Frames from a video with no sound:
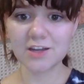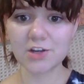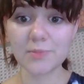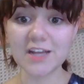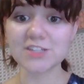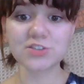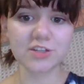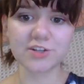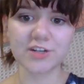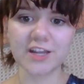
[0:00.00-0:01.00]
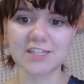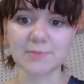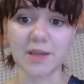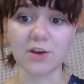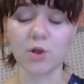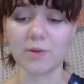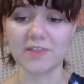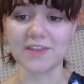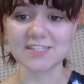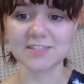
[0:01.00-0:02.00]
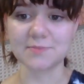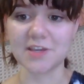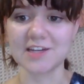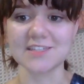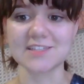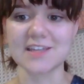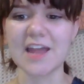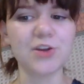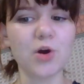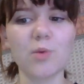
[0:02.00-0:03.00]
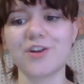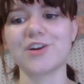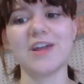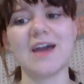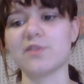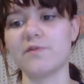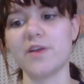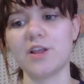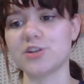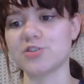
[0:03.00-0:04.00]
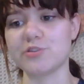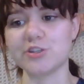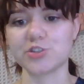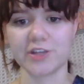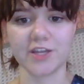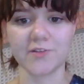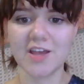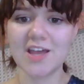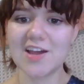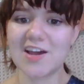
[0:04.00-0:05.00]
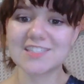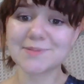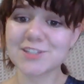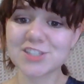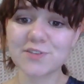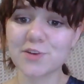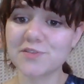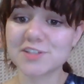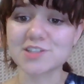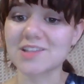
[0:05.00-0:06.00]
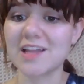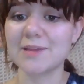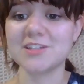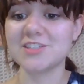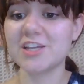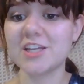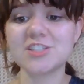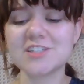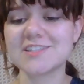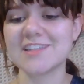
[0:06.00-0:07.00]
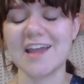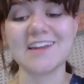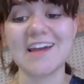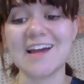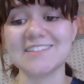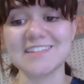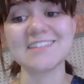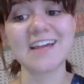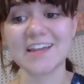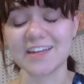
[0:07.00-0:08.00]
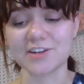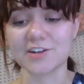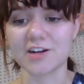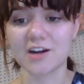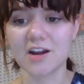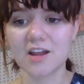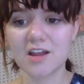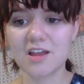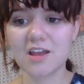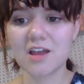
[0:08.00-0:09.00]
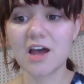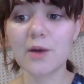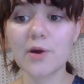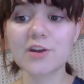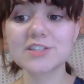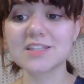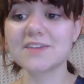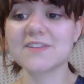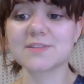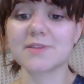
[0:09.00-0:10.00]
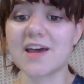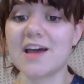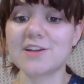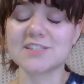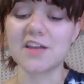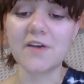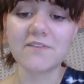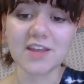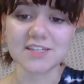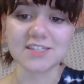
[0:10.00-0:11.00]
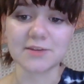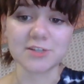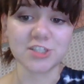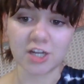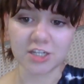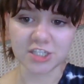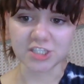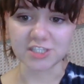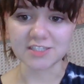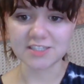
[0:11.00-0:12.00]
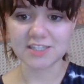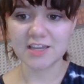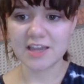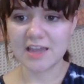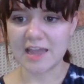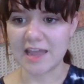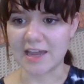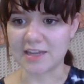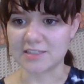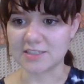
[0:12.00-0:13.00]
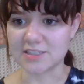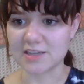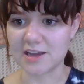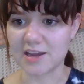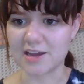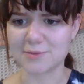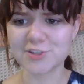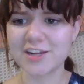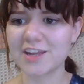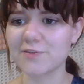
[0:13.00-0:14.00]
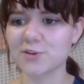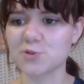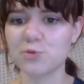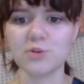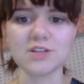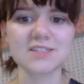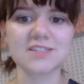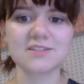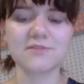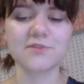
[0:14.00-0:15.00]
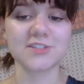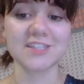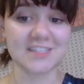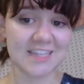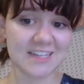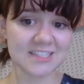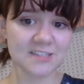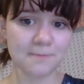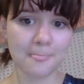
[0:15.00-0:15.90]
Master learning is my goal with this because I don't want her to have a failure to retrieve, especially if her physical climate changes and adds anxiety to her. I want her to leave this with a higher self-efficacy when she auditions, and I'm trying to give her tools for success.